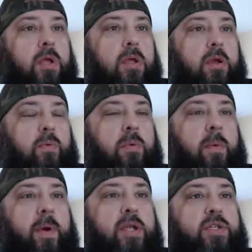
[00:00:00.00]
One of my
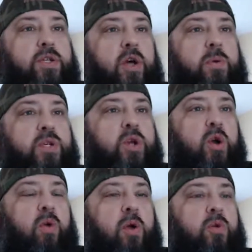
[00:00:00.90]
buddies used to always joke
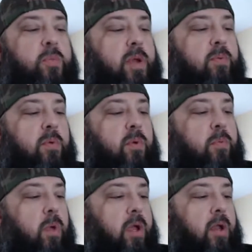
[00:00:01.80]
around with me when we were
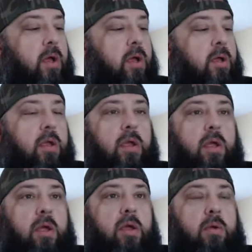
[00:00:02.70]
playing
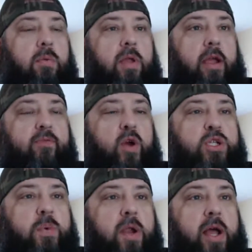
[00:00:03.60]
like a freshman
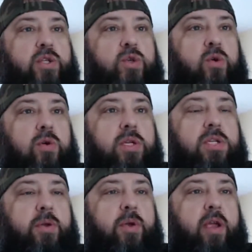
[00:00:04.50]
in high school. He said
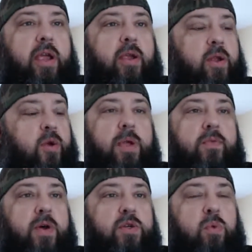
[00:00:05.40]
he knew it was me
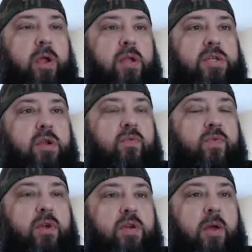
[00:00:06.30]
if I was playing center
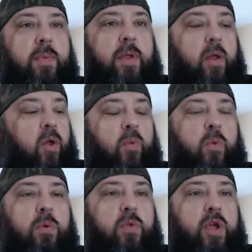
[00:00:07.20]
field. I was the only
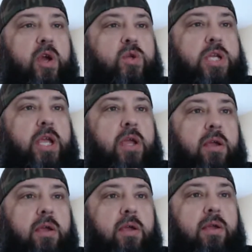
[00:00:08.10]
one with a goatee.
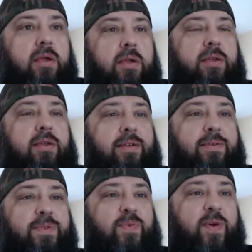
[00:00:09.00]
It
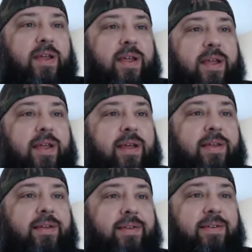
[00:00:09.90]
was funny.
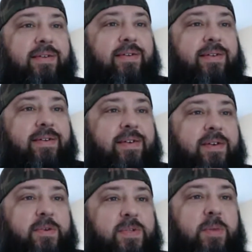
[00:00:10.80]

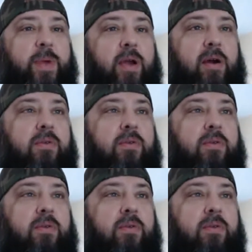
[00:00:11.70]
What's up, Big Harv?